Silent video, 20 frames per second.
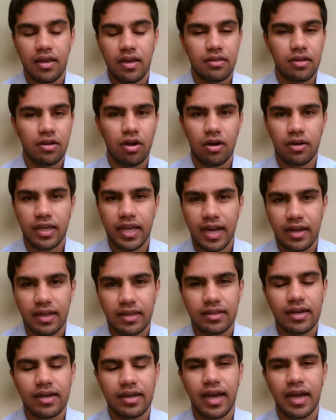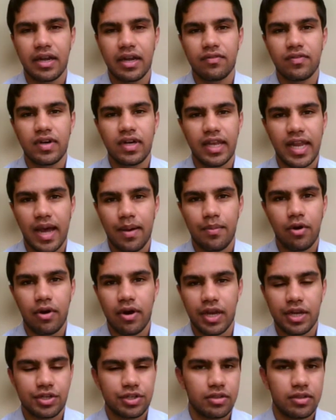They're not getting the kind of
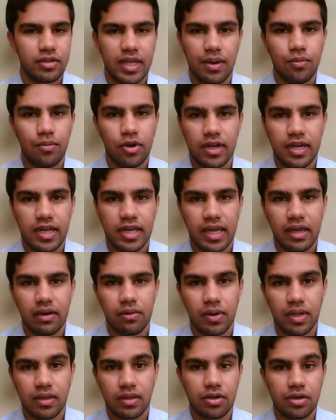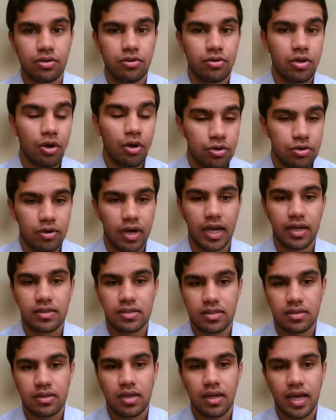collaboration they would need with the tow
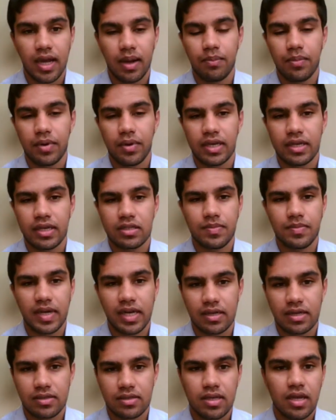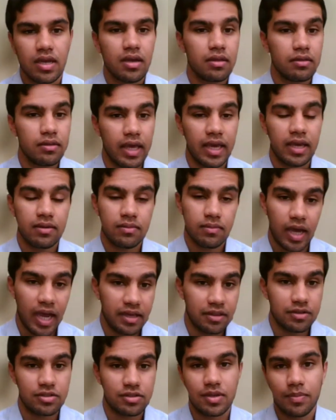trucks companies because they
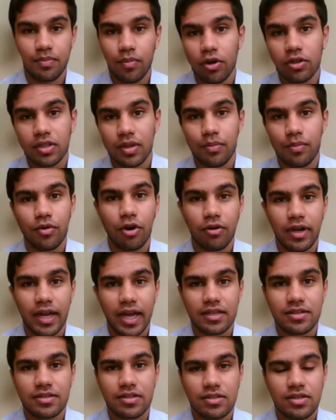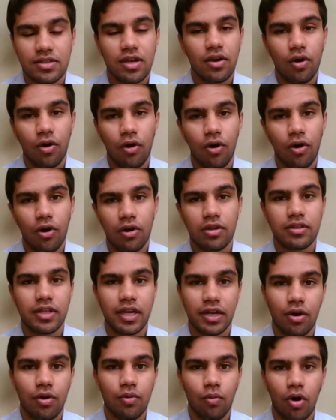either support the protests or
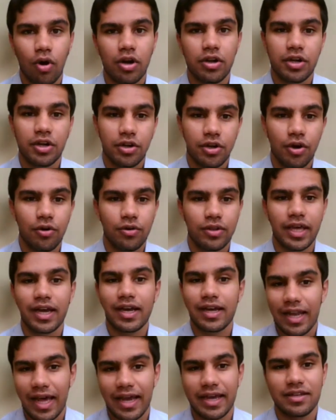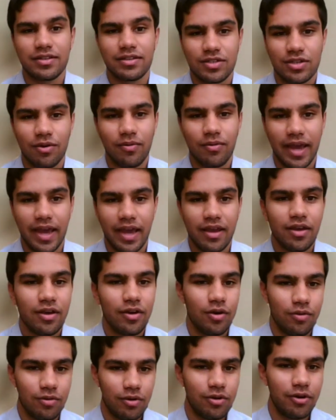they don't want to tow their clients away
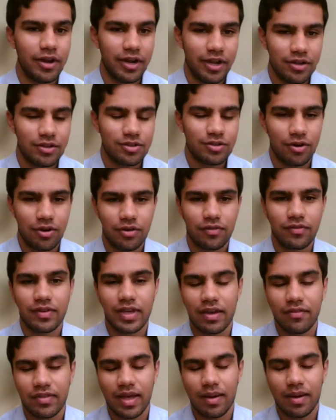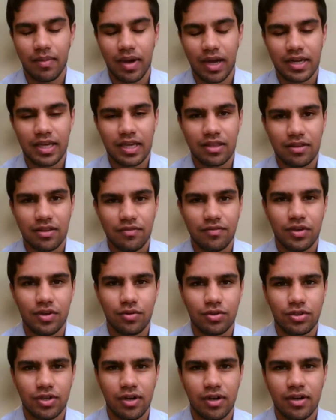who are going to sort of give them money in the
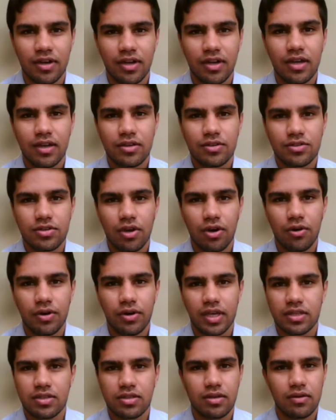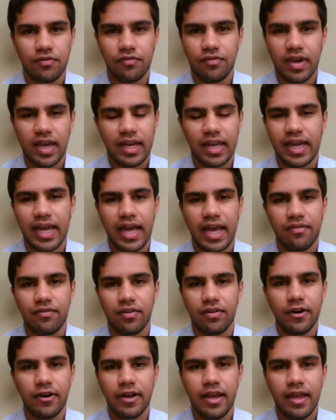future. So it's a failing
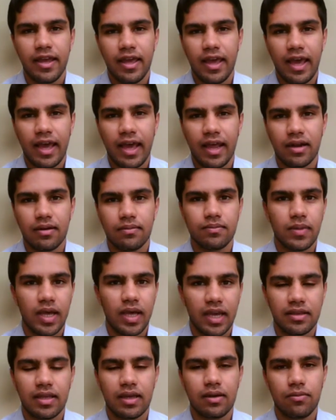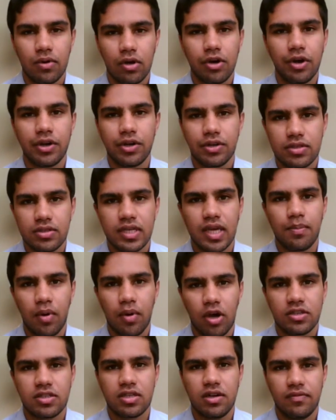effort. And I think we're going to see a
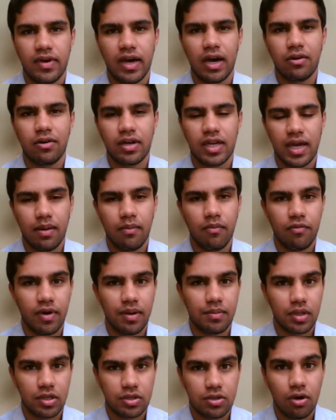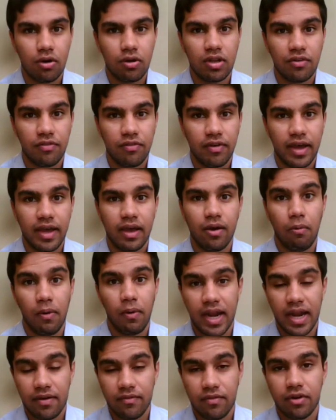positive outcome from this whole affair
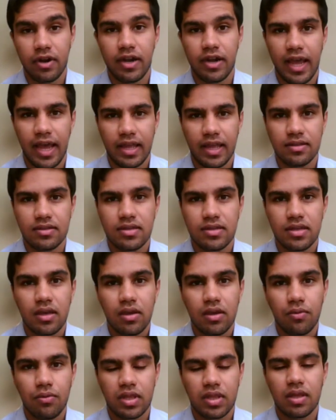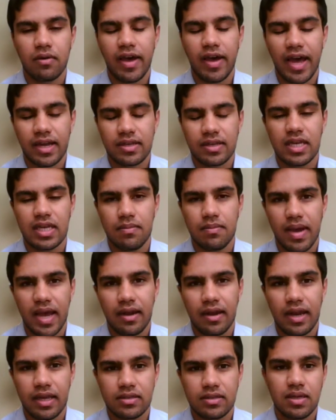whenever it ends with the vaccine
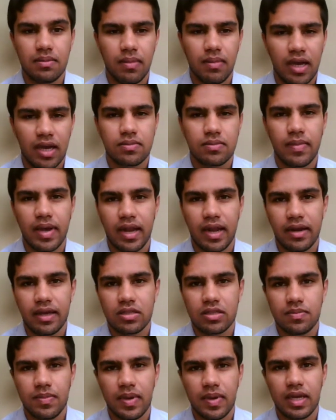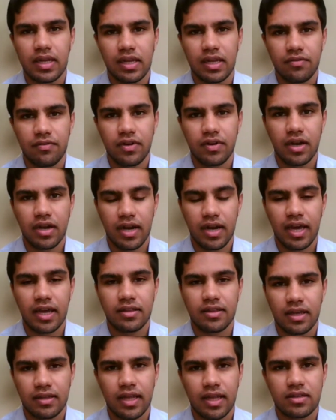mandates and mask mandates being lifted. And I
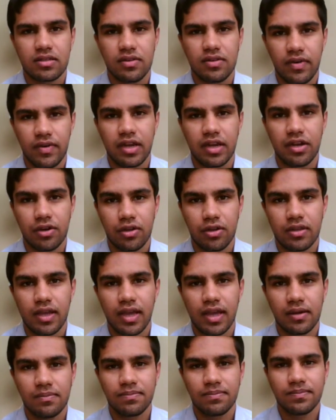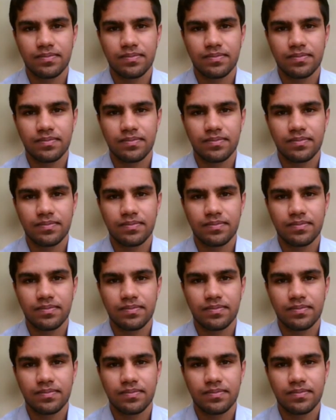think that's a very good thing.